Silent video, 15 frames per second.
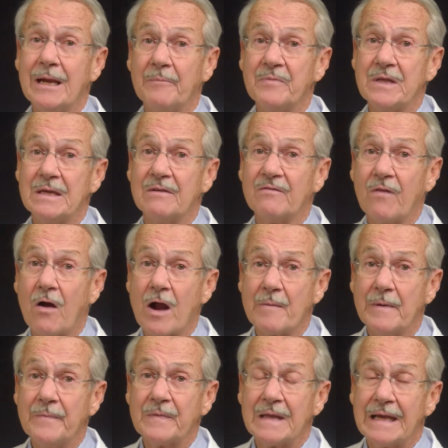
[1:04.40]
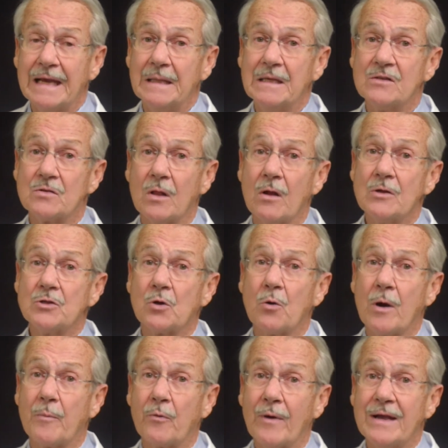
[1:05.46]
up the environment, and these large
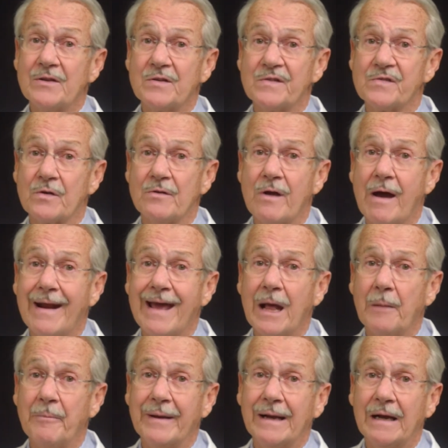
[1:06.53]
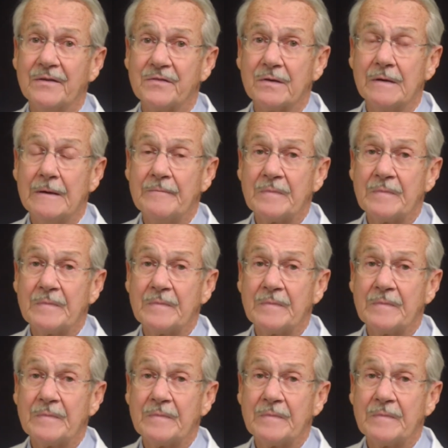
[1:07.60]
corporations are not helping us.